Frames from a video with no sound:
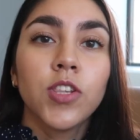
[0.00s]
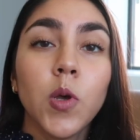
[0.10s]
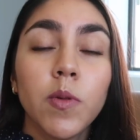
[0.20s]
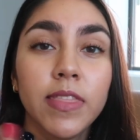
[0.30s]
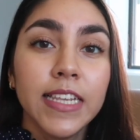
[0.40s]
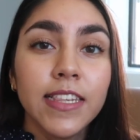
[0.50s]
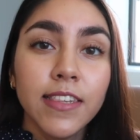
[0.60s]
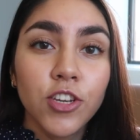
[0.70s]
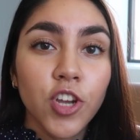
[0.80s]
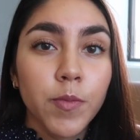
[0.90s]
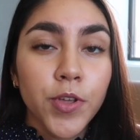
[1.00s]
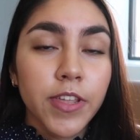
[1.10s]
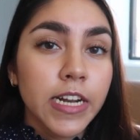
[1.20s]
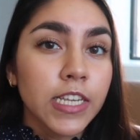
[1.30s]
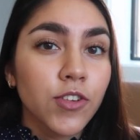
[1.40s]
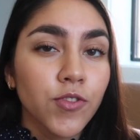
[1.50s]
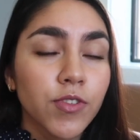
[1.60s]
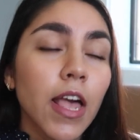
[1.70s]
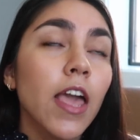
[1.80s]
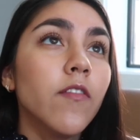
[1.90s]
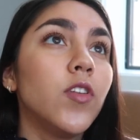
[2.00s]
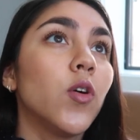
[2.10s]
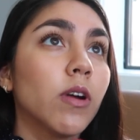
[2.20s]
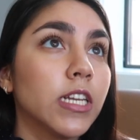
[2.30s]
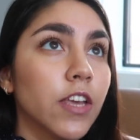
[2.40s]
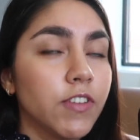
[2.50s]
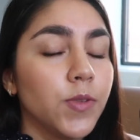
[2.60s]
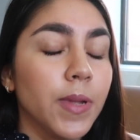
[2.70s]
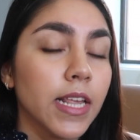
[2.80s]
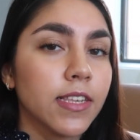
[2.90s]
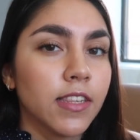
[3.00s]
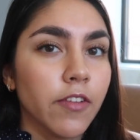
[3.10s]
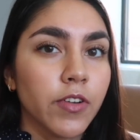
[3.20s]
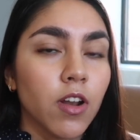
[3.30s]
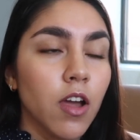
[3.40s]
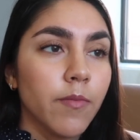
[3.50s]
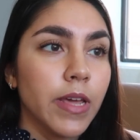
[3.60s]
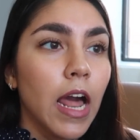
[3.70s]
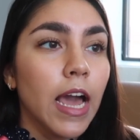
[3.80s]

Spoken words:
So this is a shampoo that I use. I have no idea if it's BDS safe or not, but